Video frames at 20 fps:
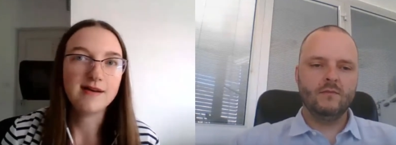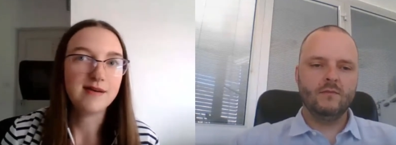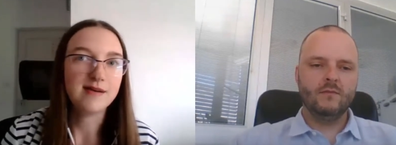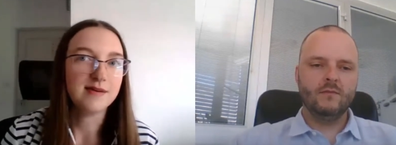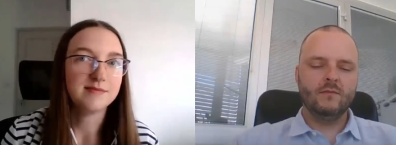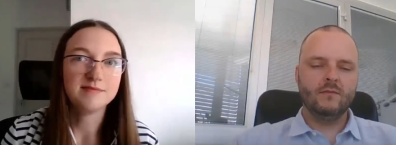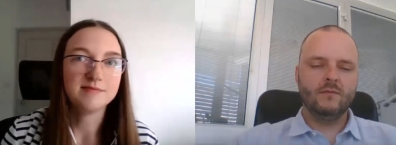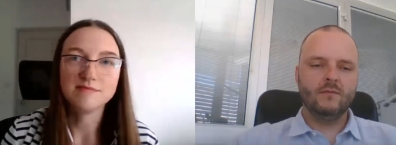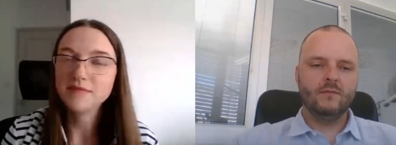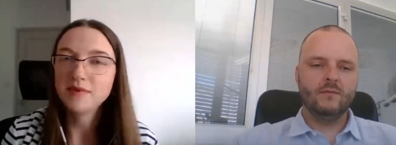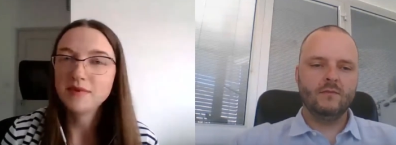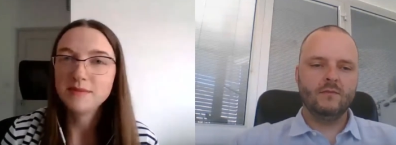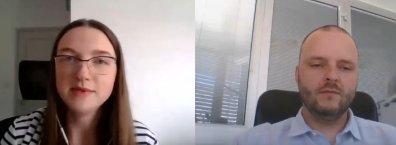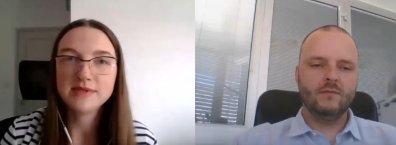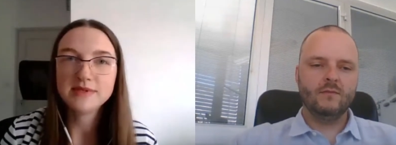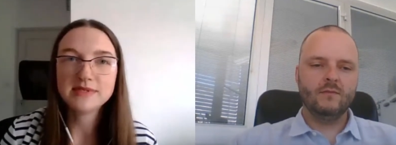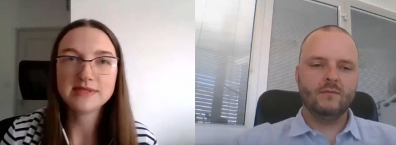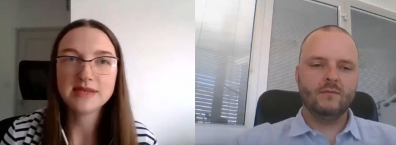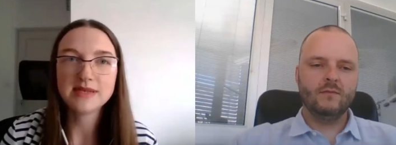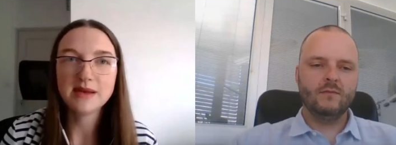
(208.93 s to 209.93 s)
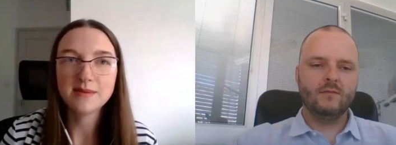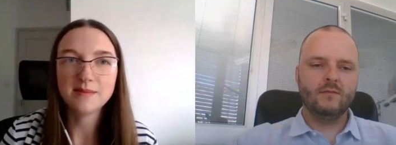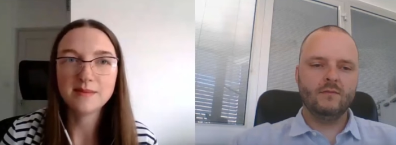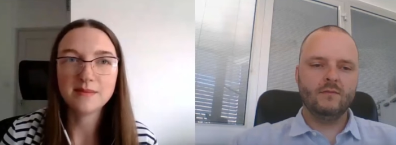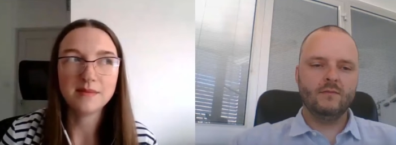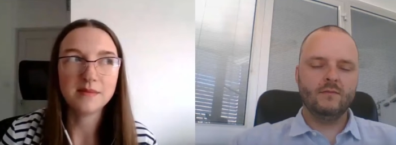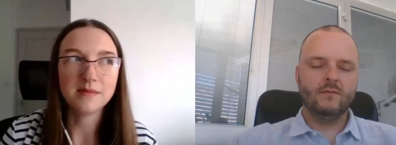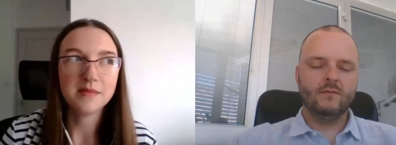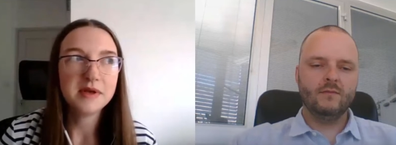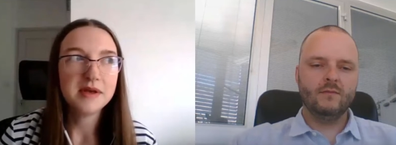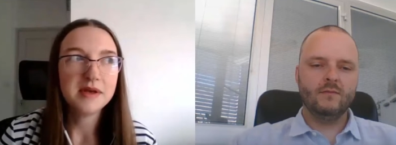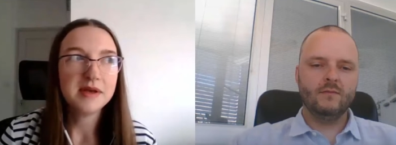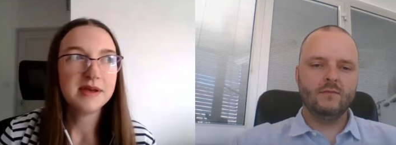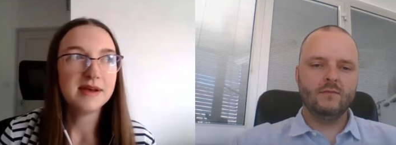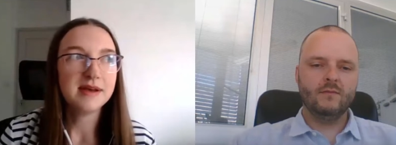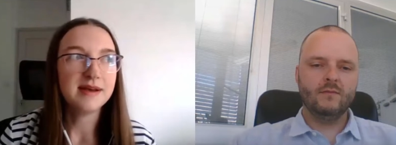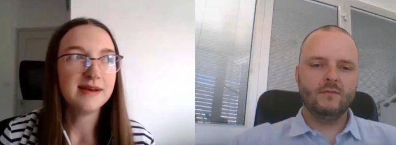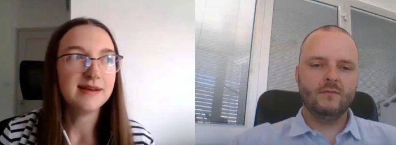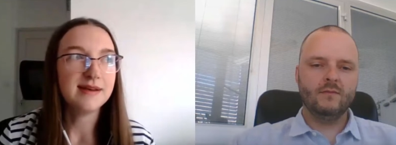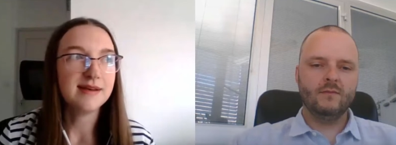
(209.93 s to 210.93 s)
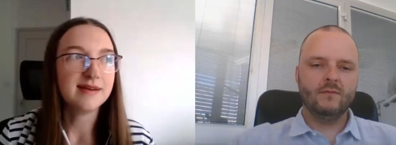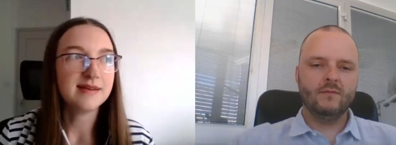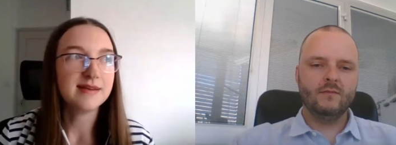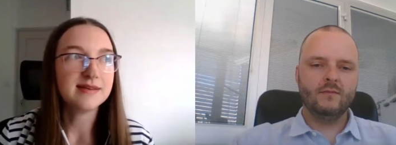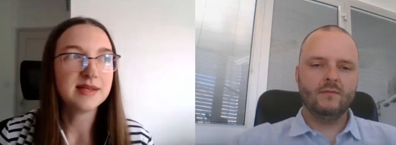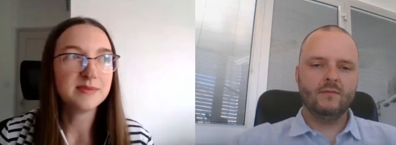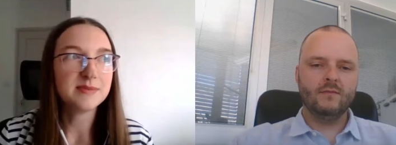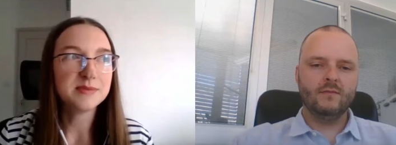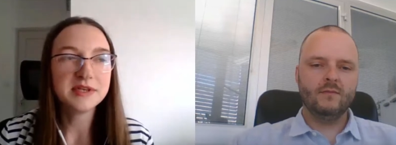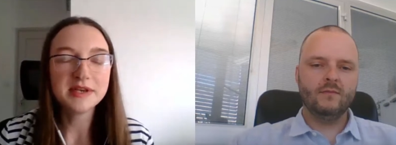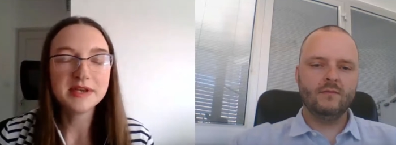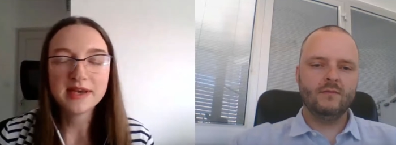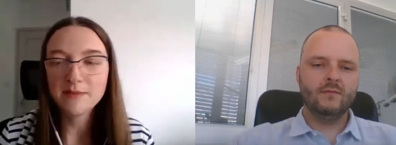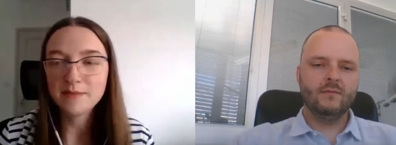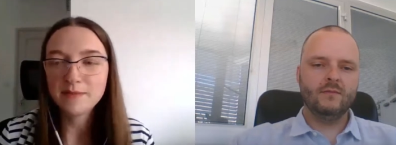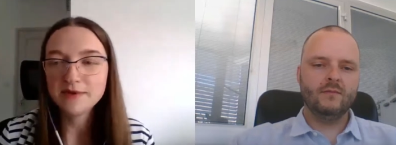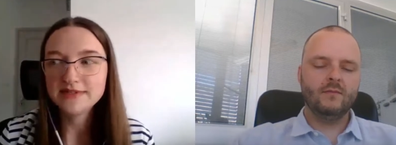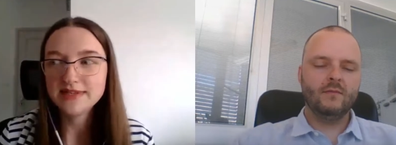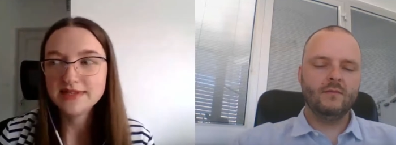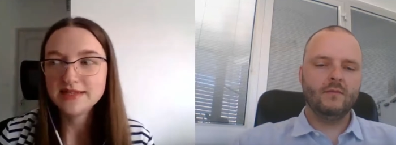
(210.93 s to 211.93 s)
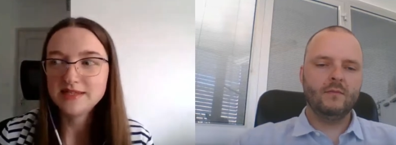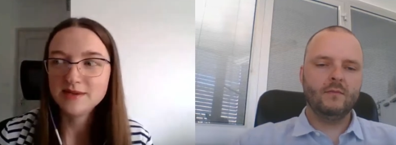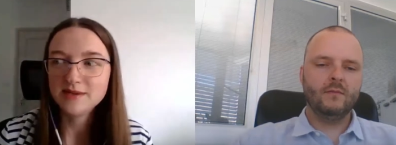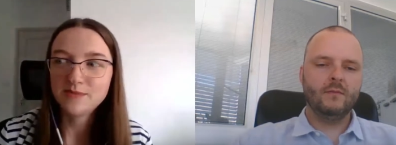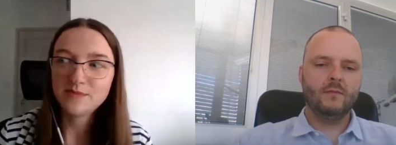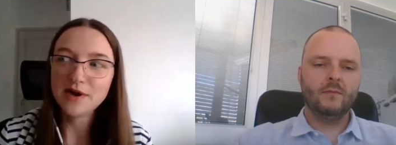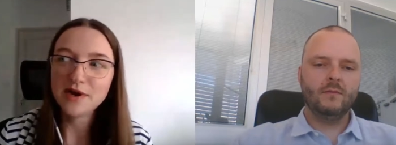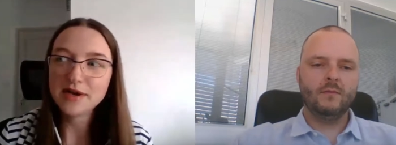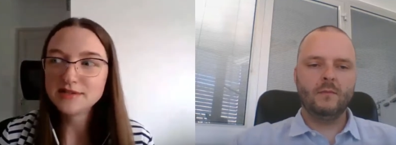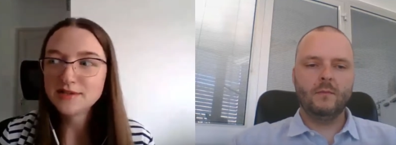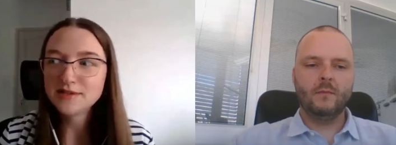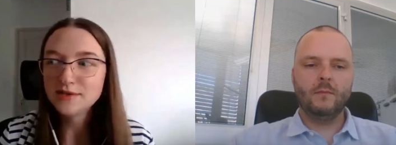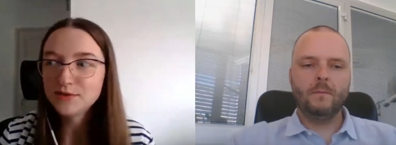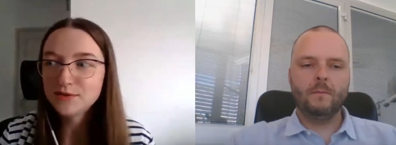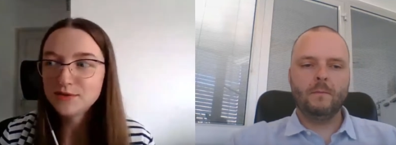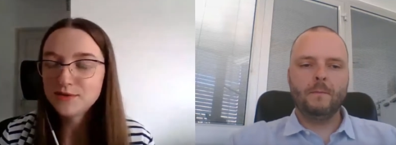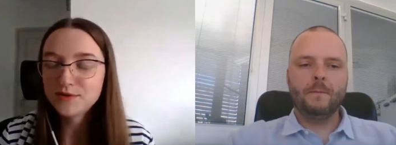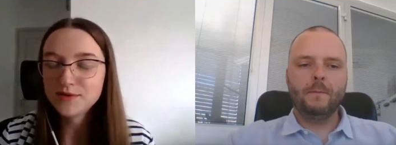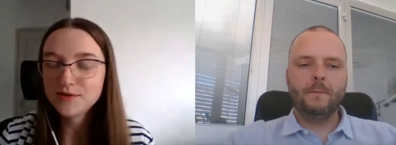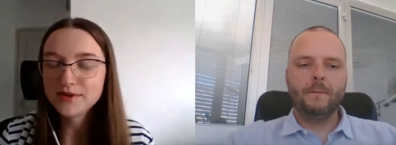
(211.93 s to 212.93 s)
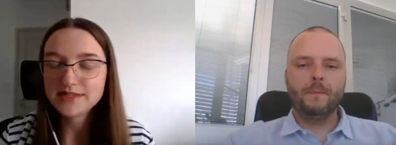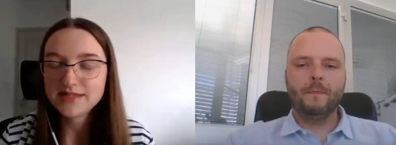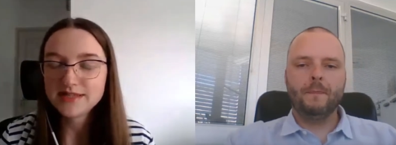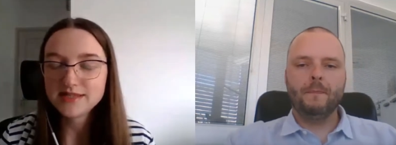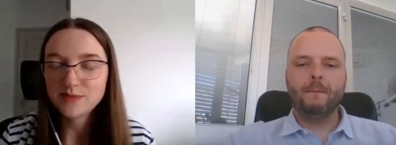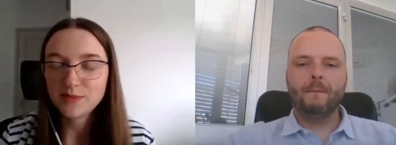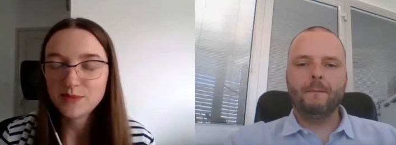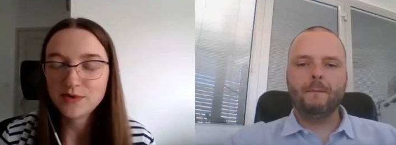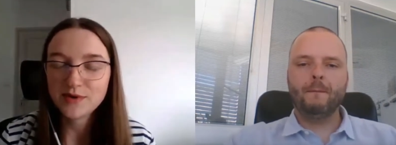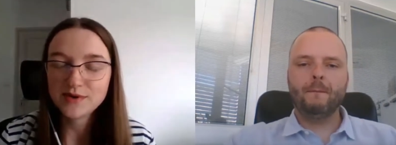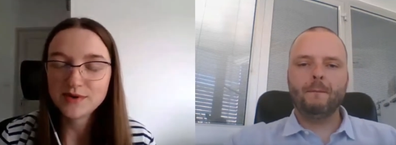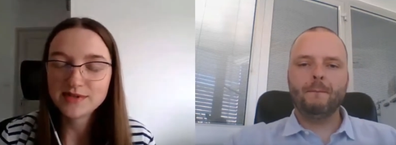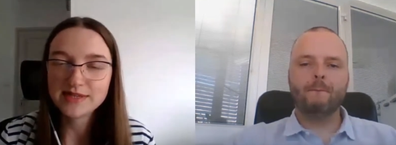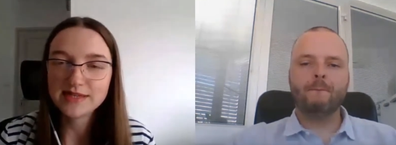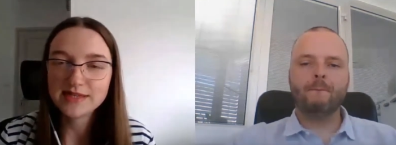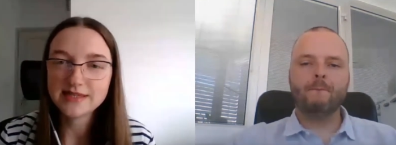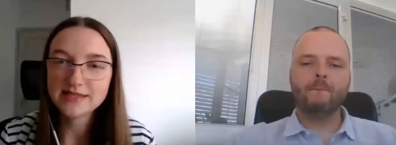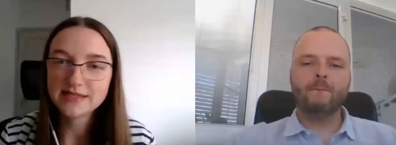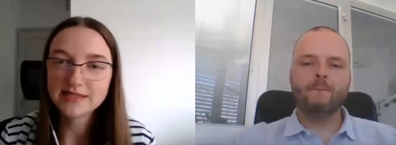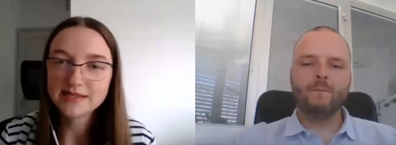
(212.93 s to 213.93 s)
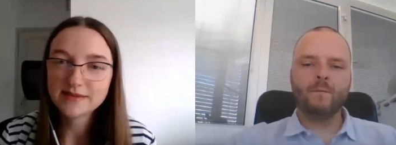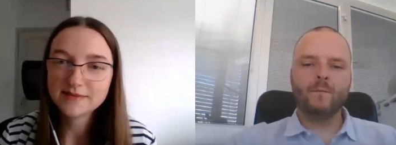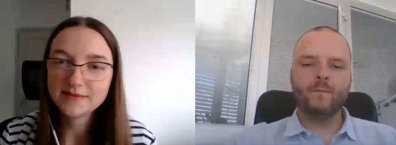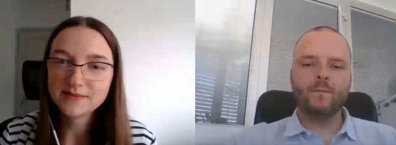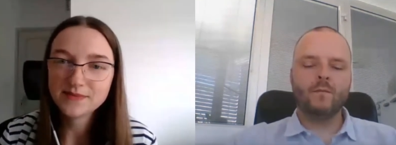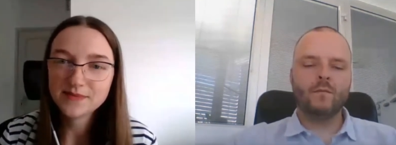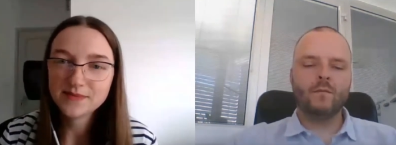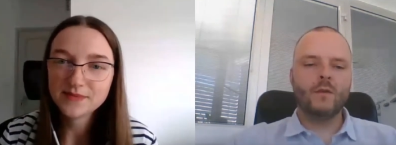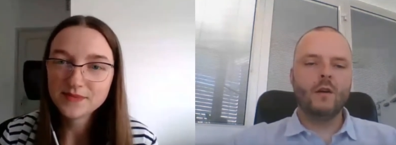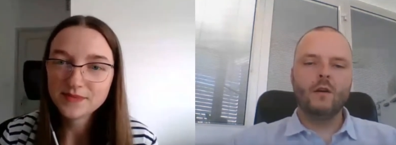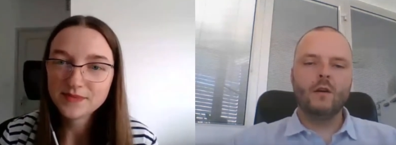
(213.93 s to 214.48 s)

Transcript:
Speaker 1: Um, maybe some uh, something happens that surprised you during this process?